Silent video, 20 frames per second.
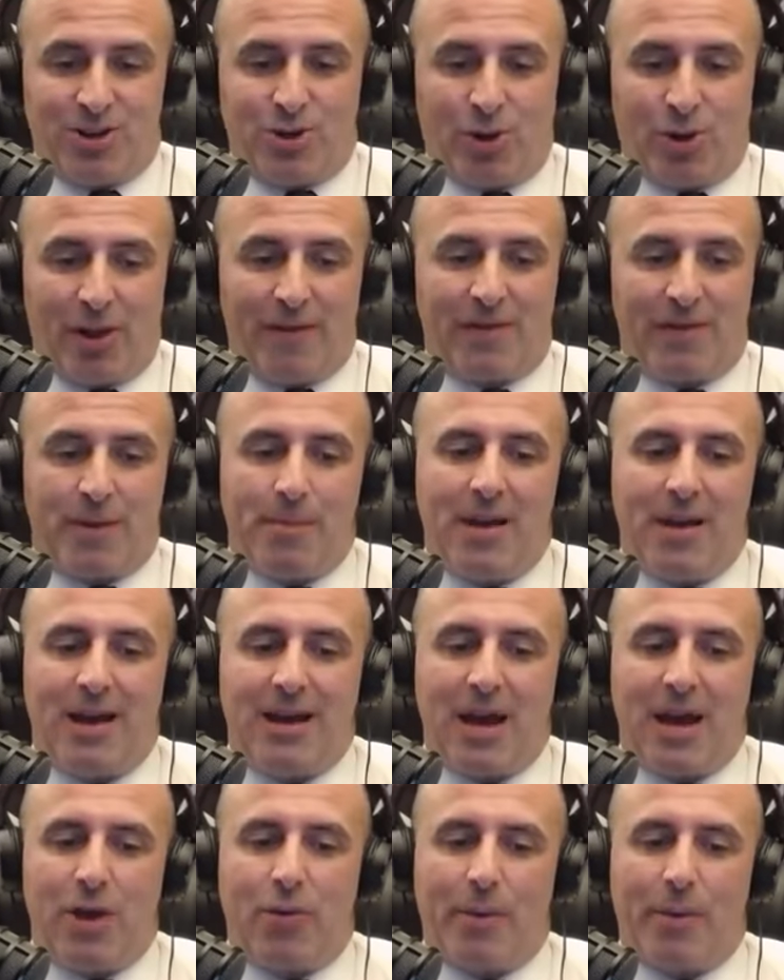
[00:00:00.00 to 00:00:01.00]
To all of the
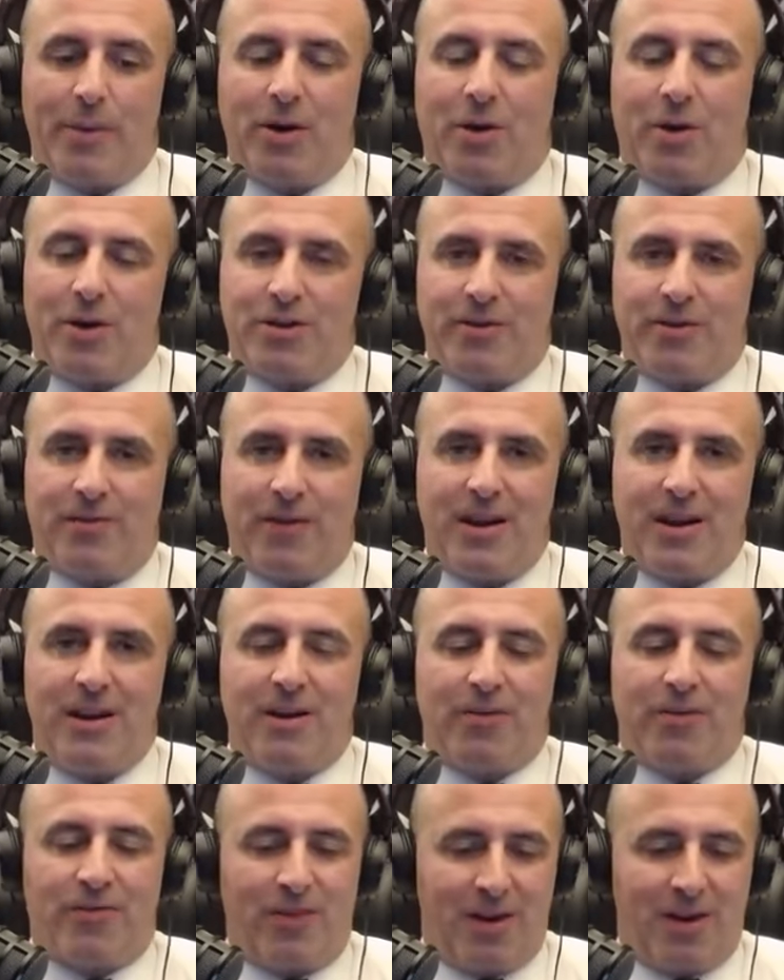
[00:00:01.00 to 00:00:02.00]
men and women who are
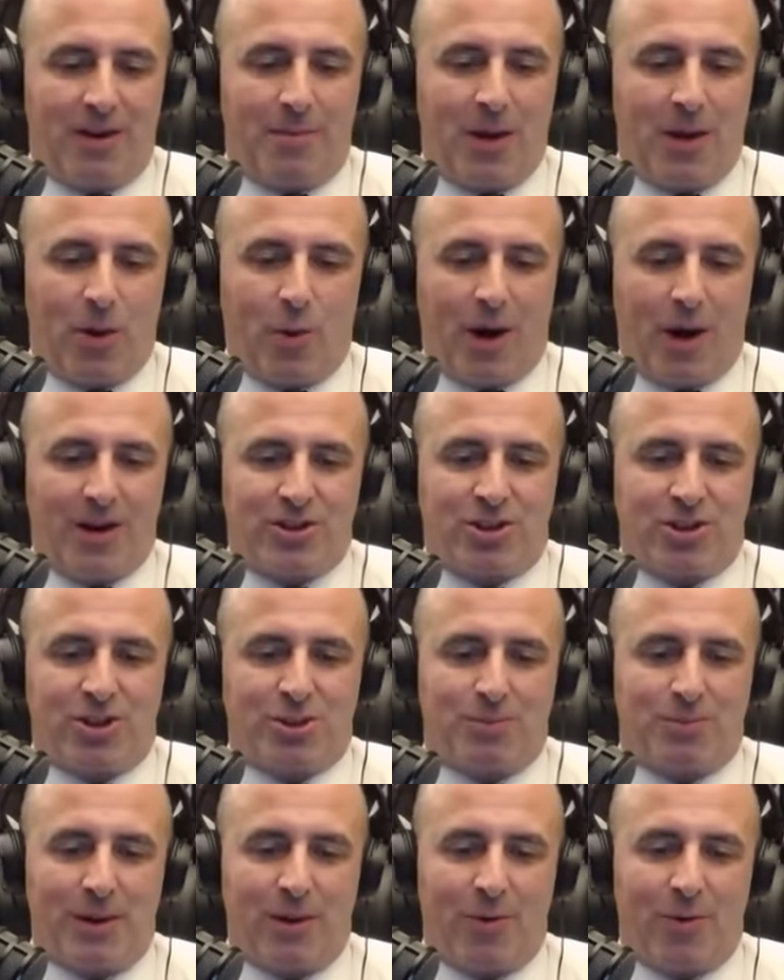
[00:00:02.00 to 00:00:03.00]
defending freedom and watching
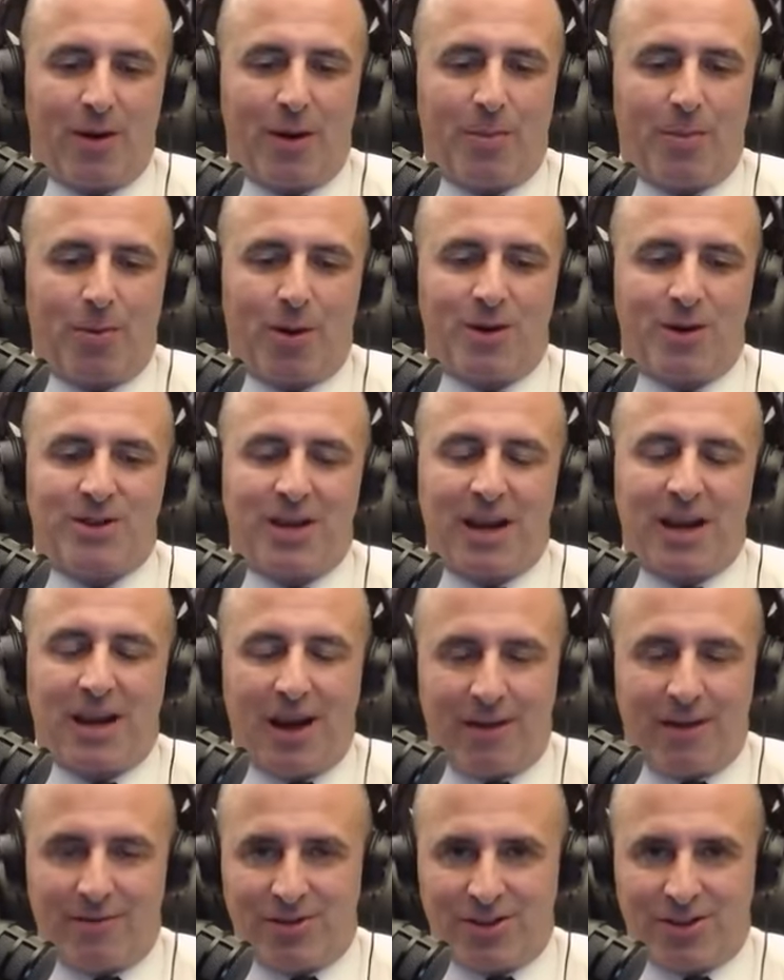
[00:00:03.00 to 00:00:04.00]
Speedway Report, take
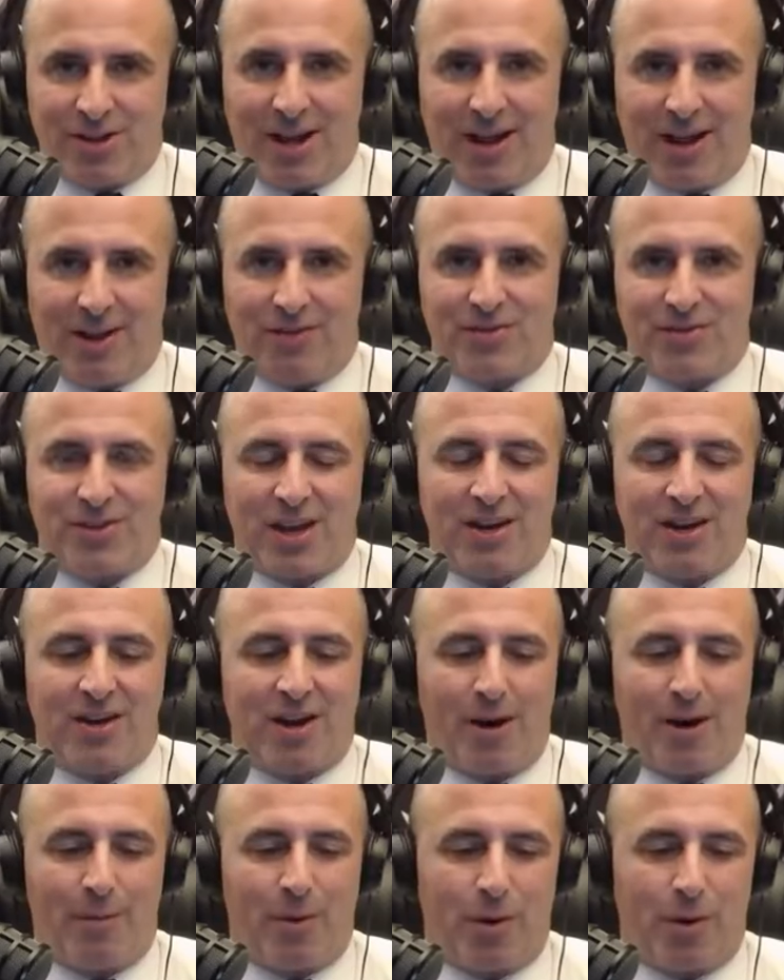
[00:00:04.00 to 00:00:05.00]
care of yourselves and
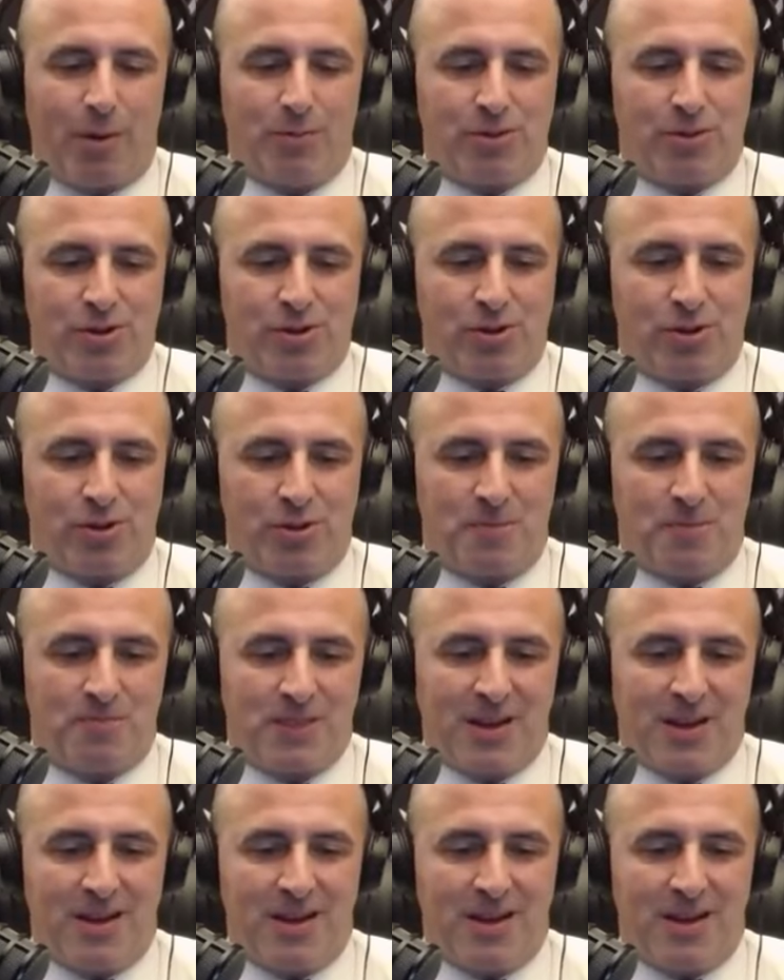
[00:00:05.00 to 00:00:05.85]
come home soon.